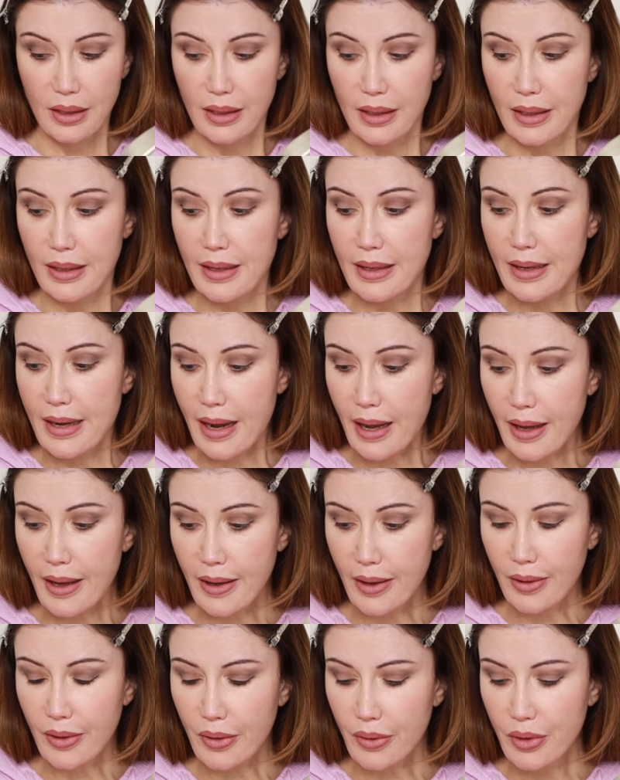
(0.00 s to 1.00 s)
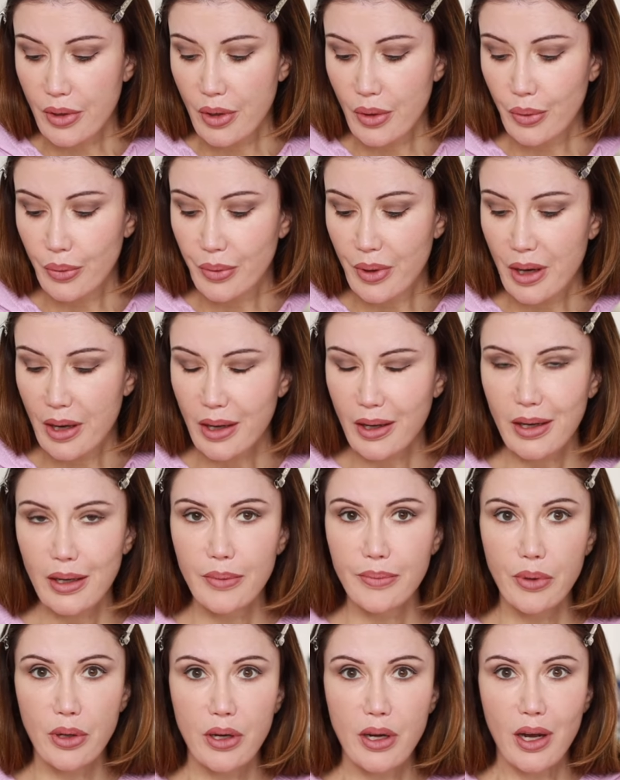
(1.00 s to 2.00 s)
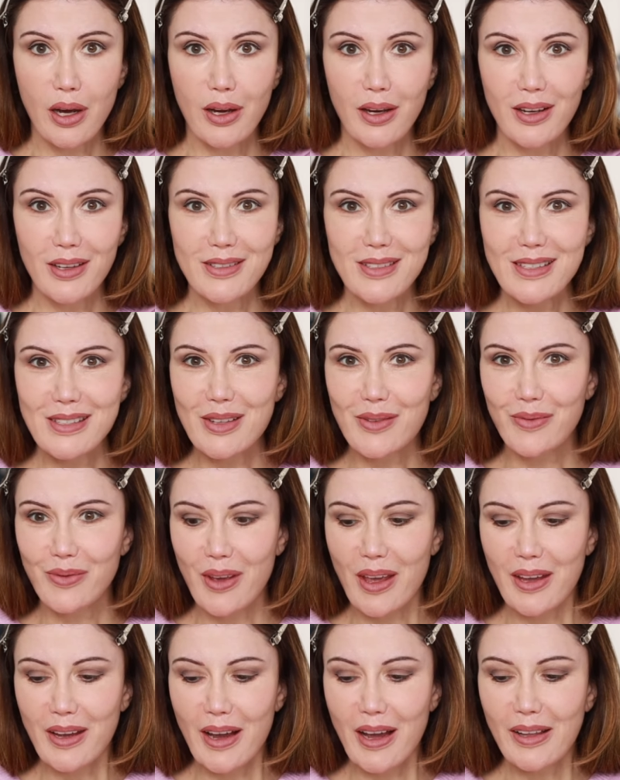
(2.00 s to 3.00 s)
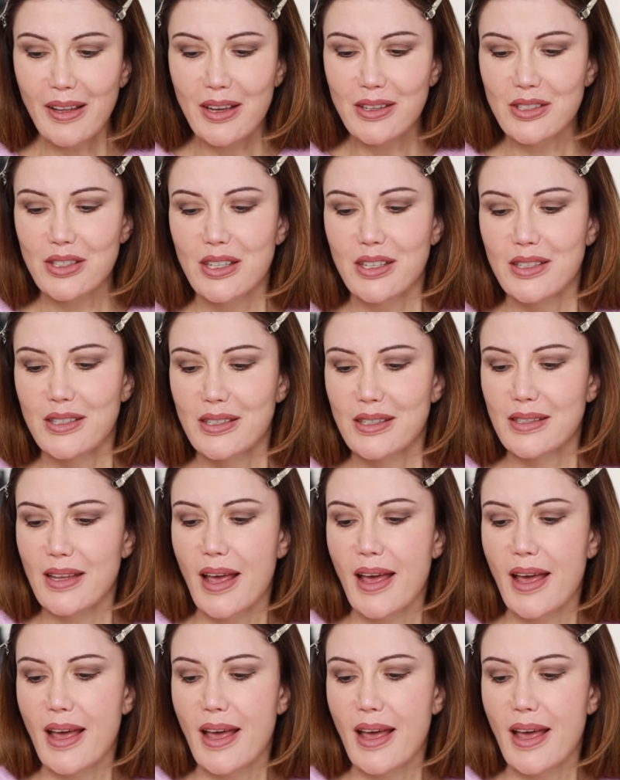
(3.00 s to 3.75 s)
Now we are gonna put on some fake eyelashes.